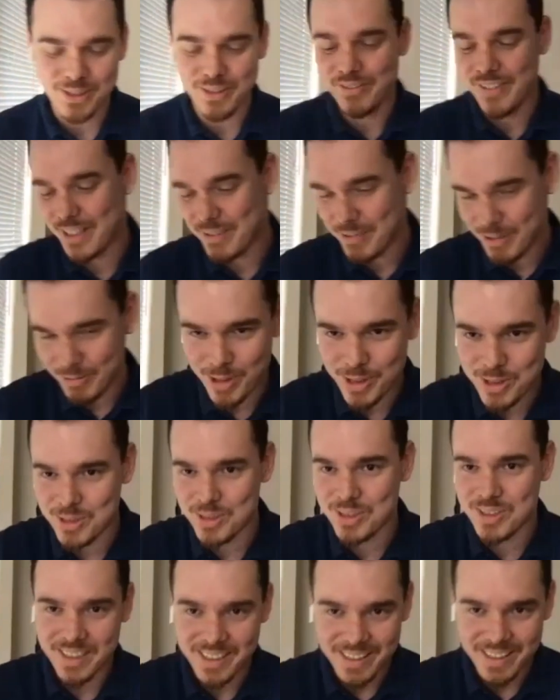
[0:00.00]
anyone wants to
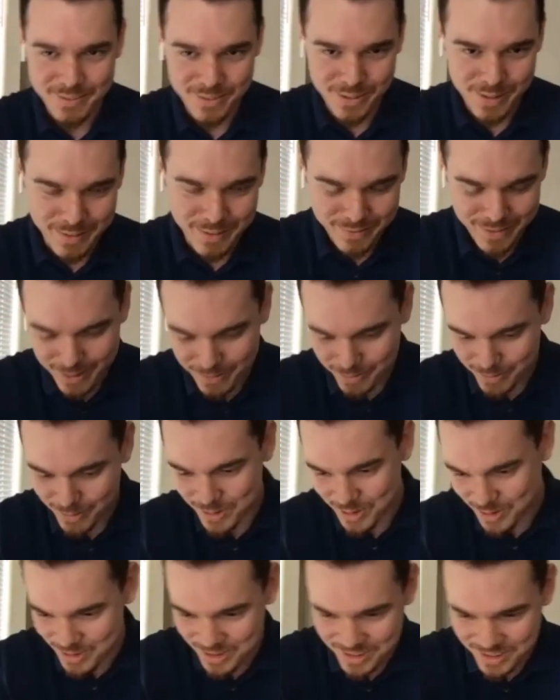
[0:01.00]
see, if anyone
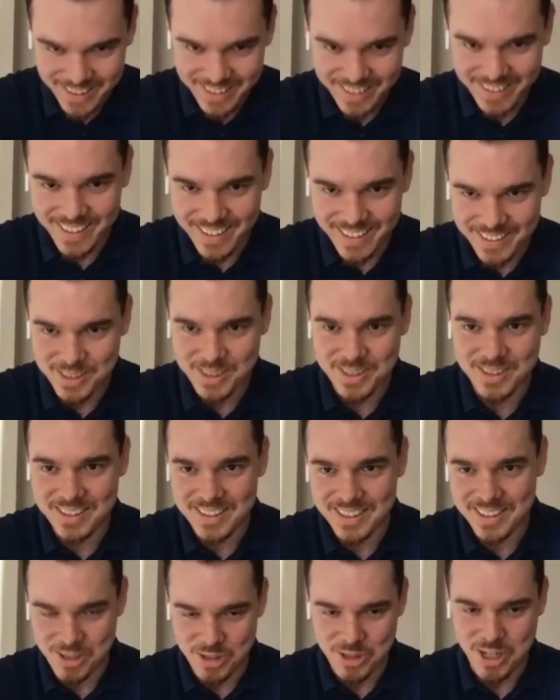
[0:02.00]
wants to see us
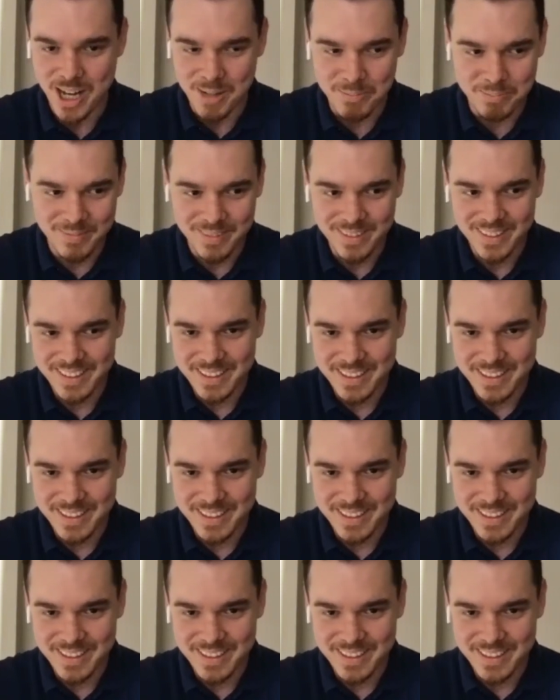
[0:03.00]
jam